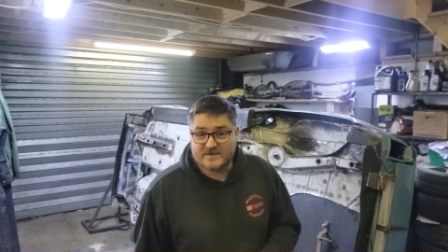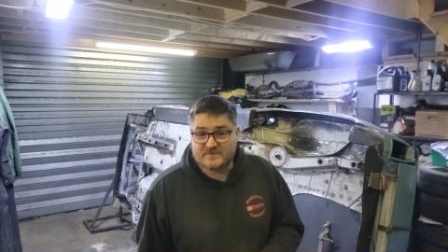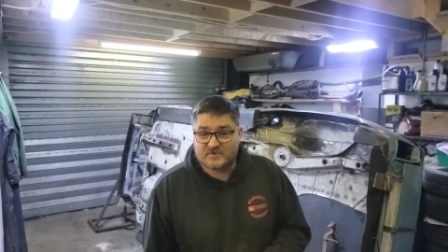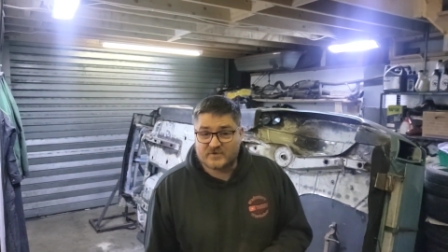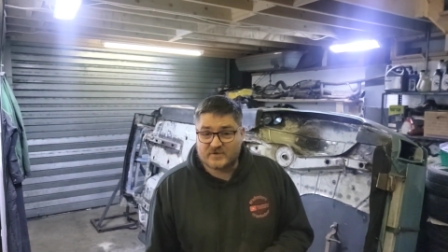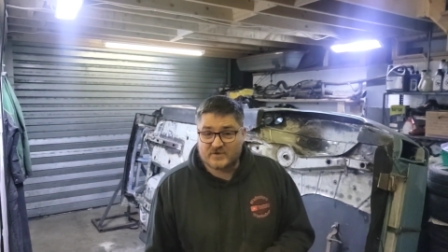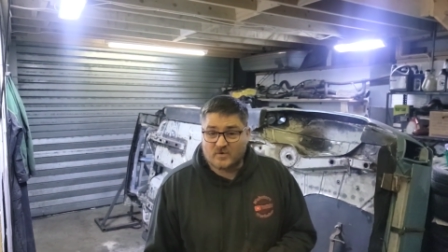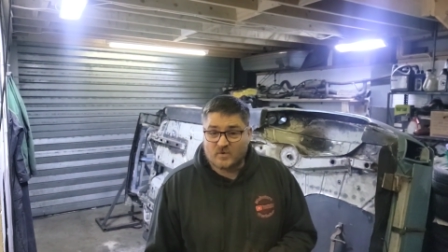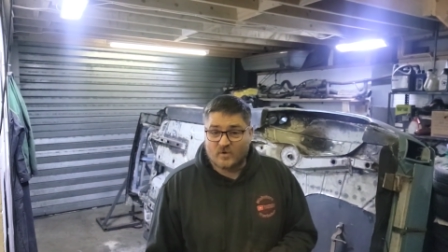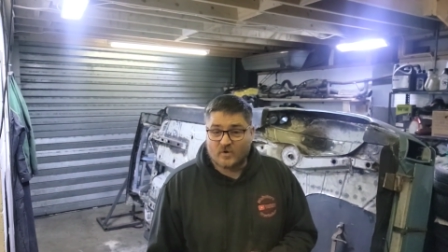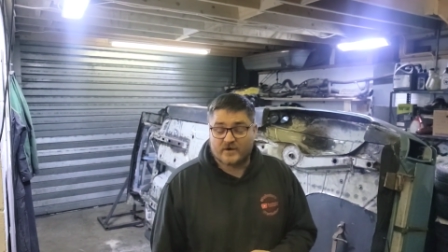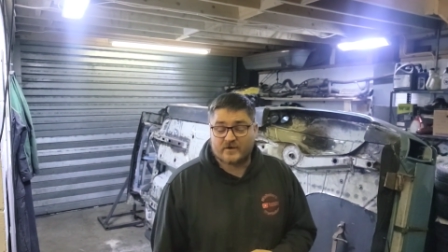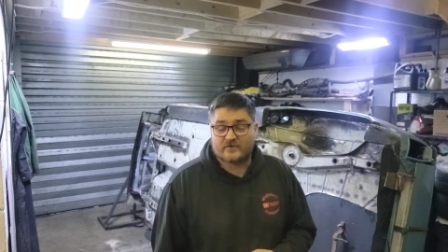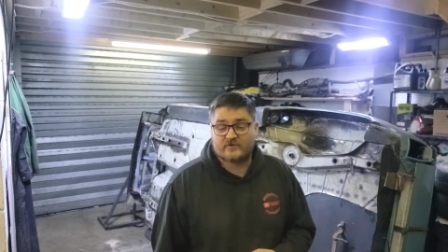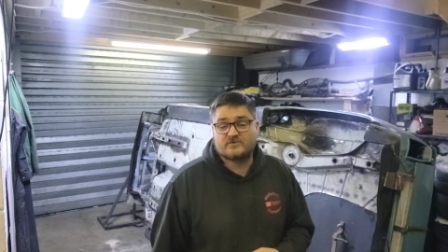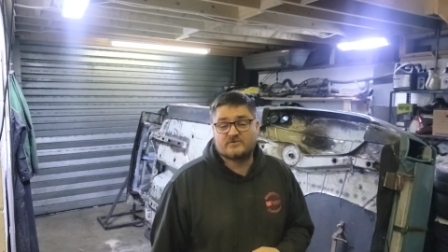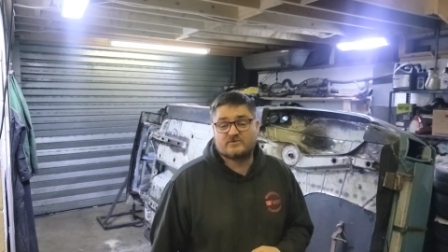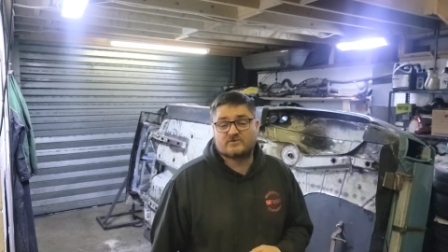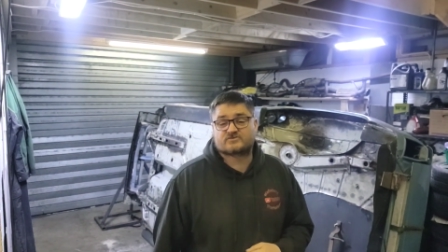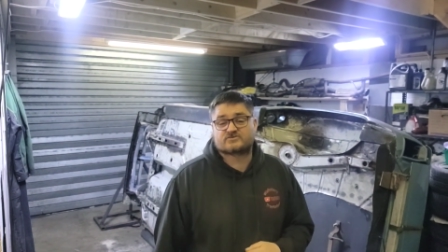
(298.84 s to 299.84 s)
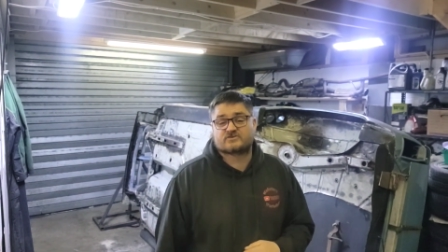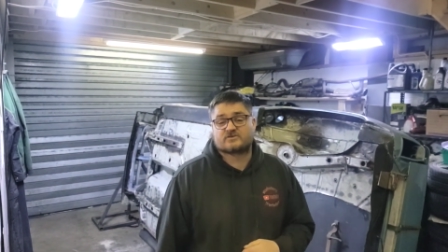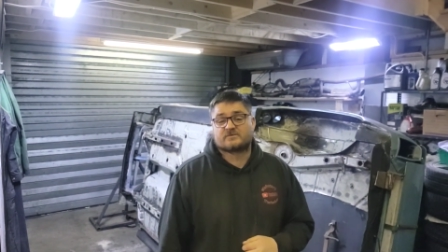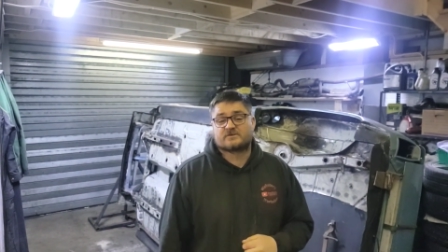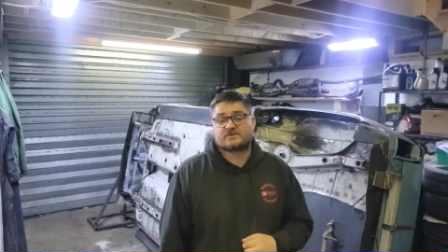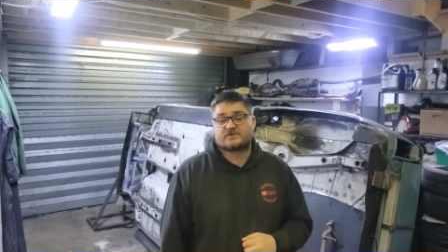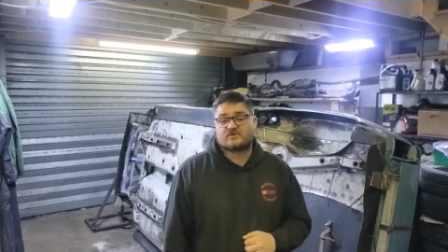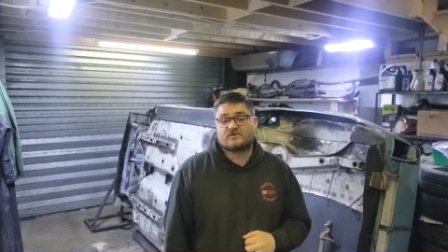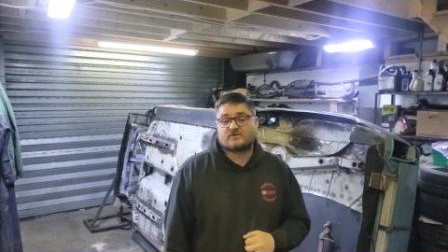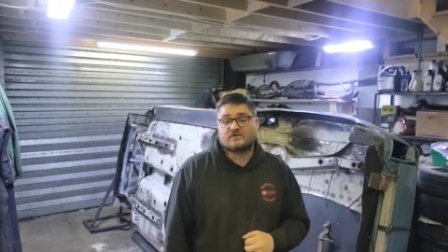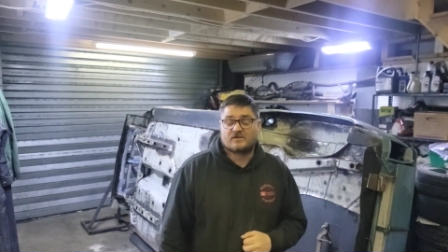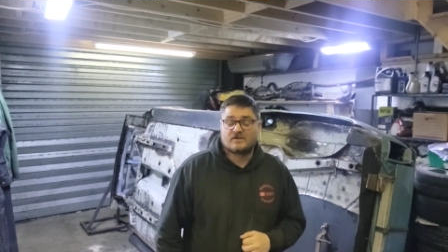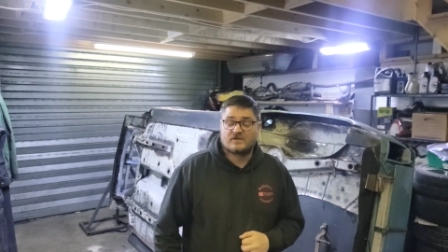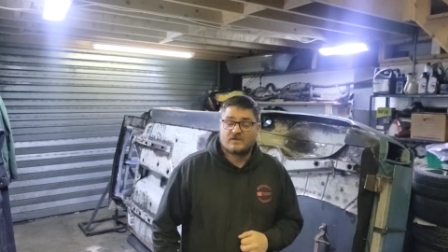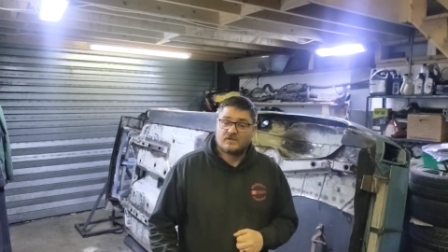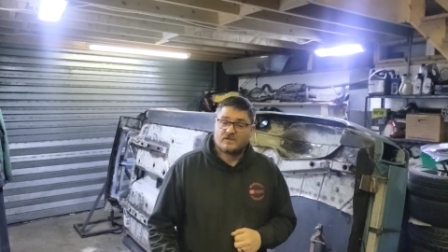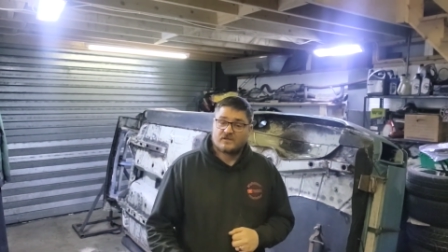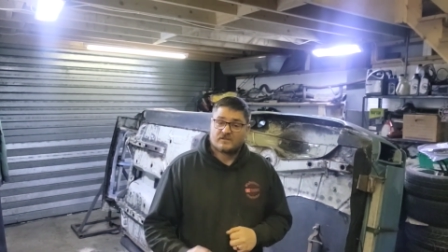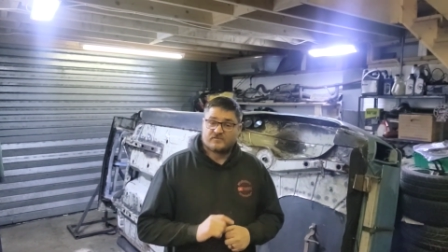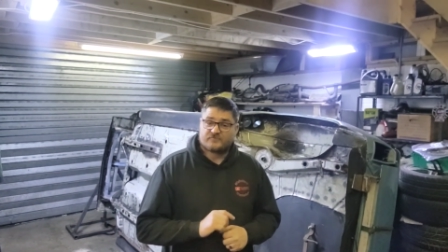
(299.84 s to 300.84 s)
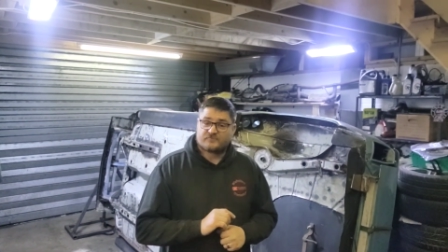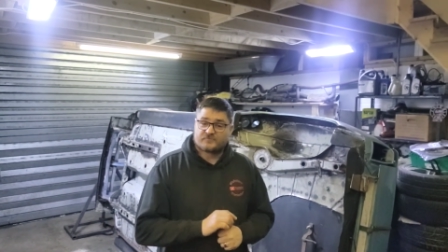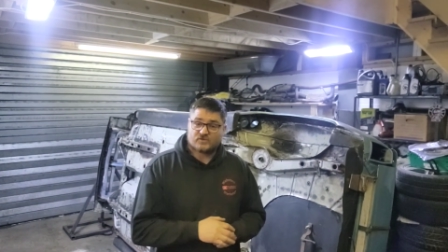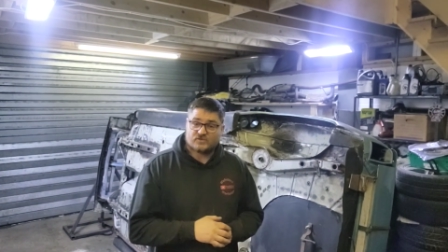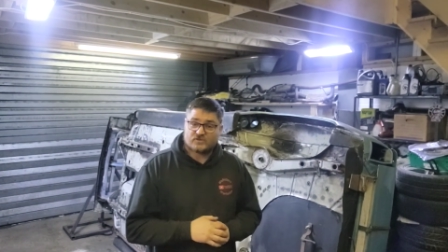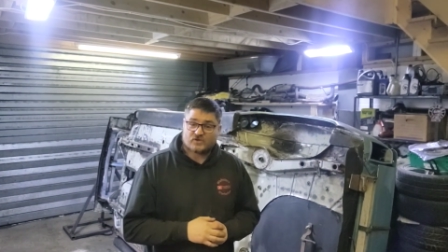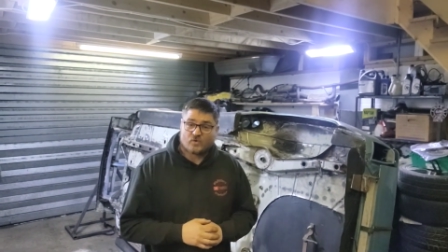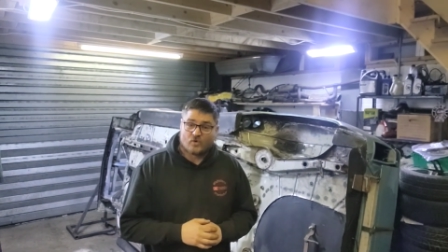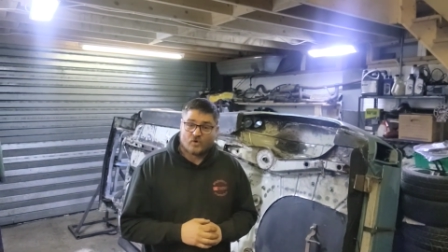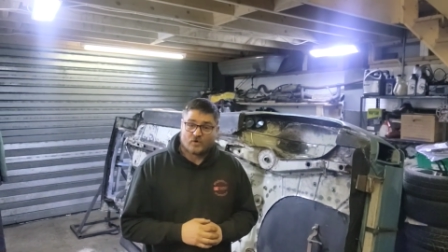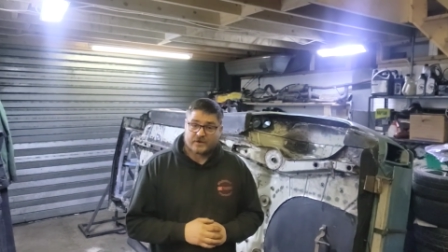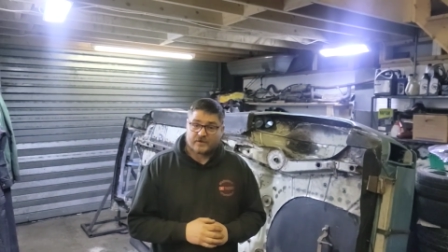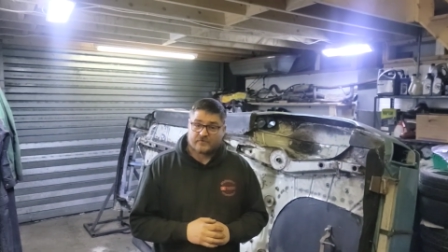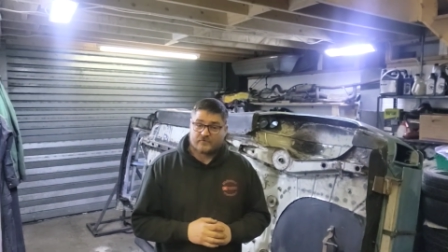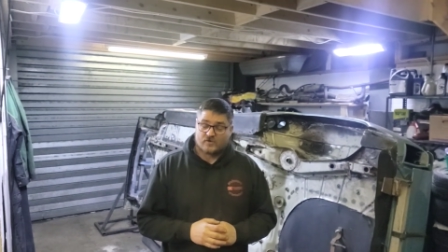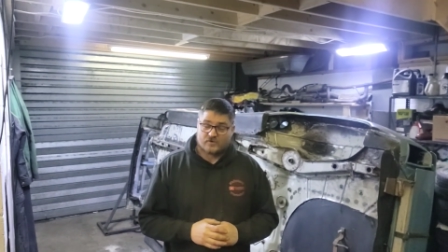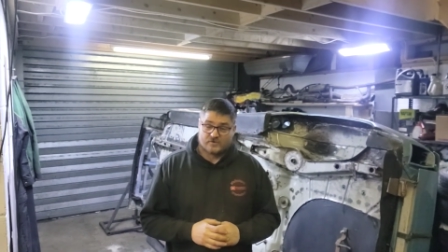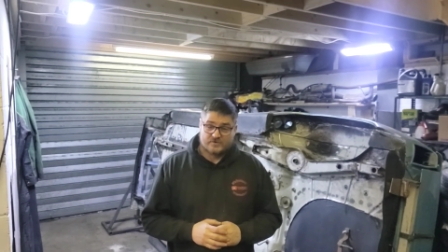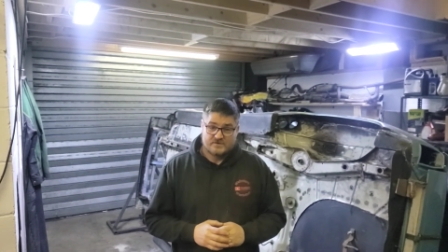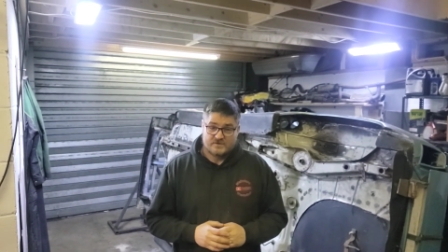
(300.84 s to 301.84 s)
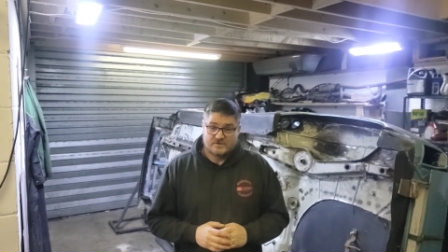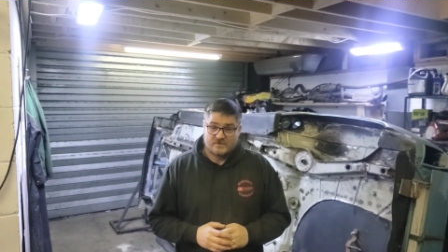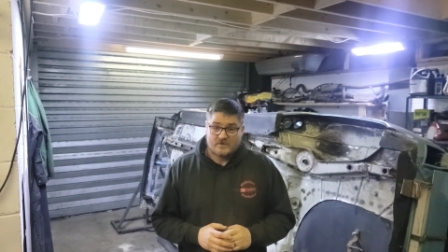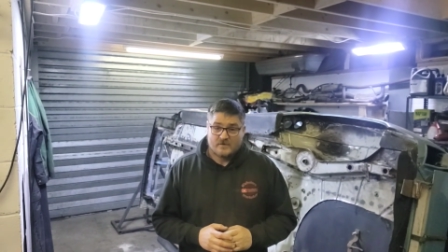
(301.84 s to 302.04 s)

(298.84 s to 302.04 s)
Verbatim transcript: can put the quarter on, no trouble at all. They've put the quarter on,